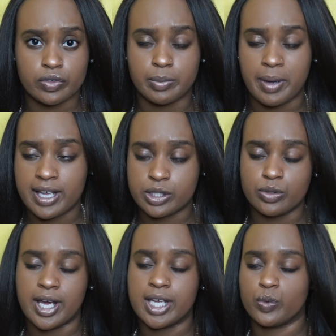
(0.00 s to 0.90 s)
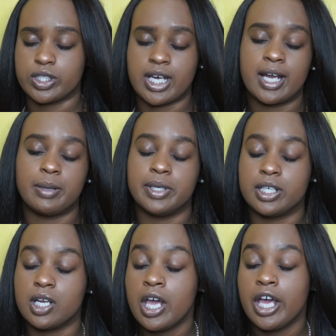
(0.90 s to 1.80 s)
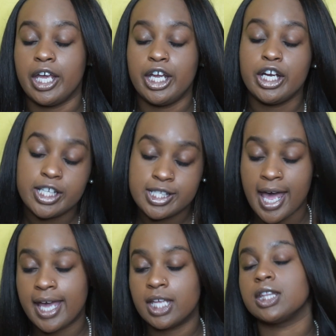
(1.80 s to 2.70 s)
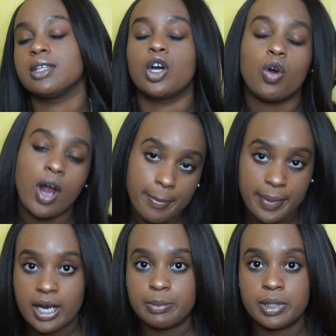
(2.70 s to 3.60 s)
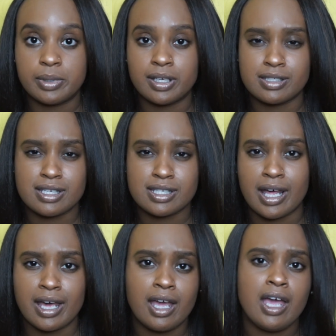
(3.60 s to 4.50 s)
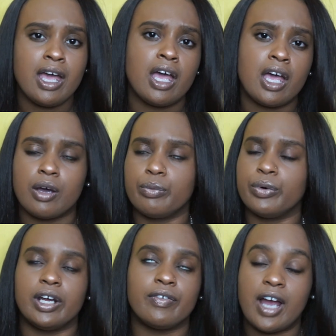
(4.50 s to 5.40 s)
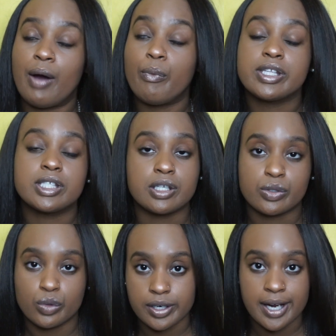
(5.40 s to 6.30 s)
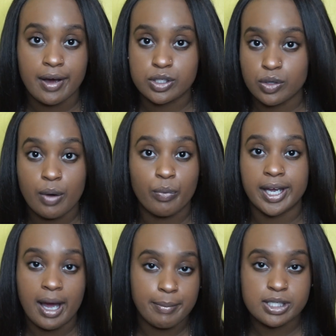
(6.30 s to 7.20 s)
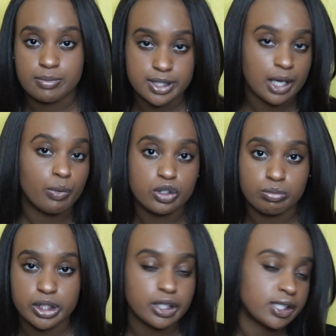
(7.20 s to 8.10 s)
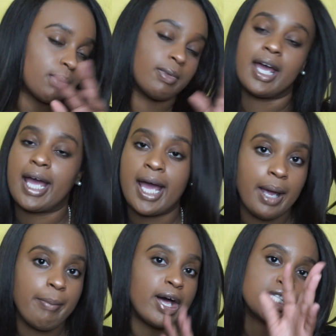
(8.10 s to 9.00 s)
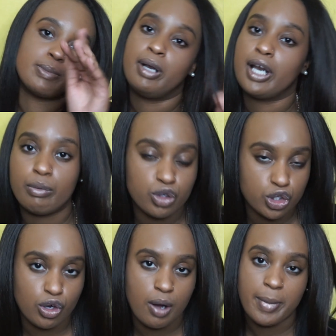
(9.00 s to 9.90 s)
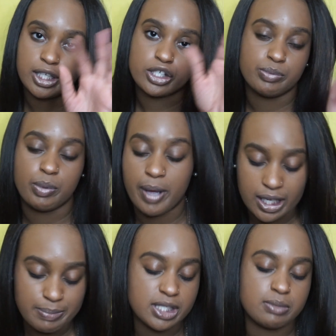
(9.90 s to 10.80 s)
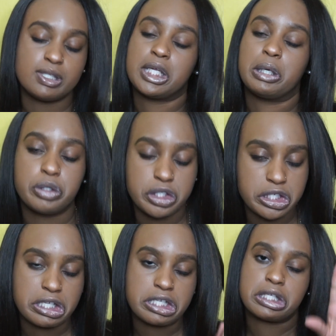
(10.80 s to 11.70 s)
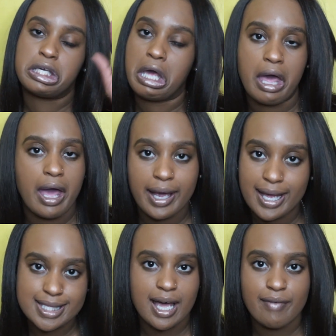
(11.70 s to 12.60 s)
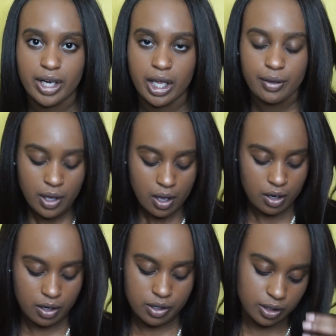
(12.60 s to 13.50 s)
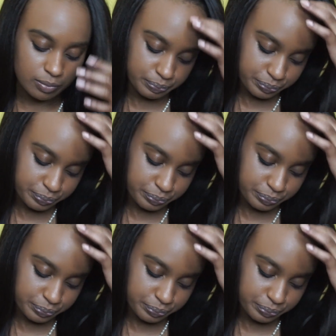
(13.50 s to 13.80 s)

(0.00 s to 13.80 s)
for the past 2 days, which has kind of been irritating the crap out of me, because it's like, whatever. I went to the store now, so I went and got me some sandwich meat, because I'm like, I ain't about to play with y'all. I'm about to just be making me some sandwiches, because yeah, I ain't got time for that.